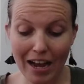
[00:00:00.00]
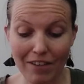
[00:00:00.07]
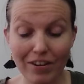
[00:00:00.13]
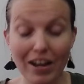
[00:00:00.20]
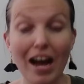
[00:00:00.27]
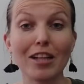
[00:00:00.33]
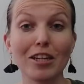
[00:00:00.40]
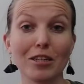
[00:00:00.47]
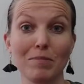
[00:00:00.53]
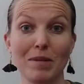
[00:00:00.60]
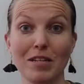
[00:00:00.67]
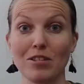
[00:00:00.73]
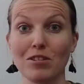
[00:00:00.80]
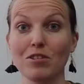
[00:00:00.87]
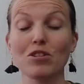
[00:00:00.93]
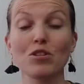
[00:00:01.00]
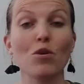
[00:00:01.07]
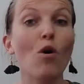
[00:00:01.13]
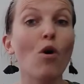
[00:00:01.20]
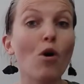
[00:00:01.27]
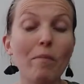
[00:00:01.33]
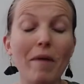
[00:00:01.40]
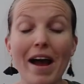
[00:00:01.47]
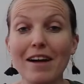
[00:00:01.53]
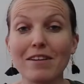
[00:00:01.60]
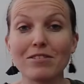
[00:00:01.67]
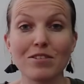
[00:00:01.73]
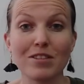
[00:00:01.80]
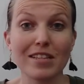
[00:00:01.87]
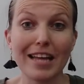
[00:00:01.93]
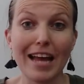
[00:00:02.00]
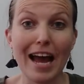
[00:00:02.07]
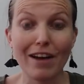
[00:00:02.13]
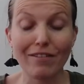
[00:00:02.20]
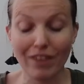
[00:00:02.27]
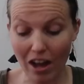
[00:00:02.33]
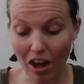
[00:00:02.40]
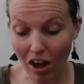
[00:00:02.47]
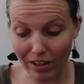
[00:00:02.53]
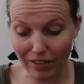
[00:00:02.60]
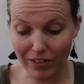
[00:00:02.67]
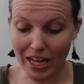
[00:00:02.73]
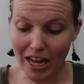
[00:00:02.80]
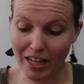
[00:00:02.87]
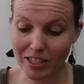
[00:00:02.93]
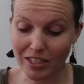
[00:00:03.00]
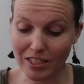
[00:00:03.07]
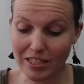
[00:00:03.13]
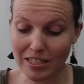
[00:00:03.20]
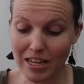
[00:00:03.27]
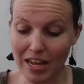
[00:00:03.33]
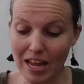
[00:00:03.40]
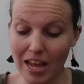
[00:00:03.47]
of colored pencils, the whole pack so that they have all of the colors.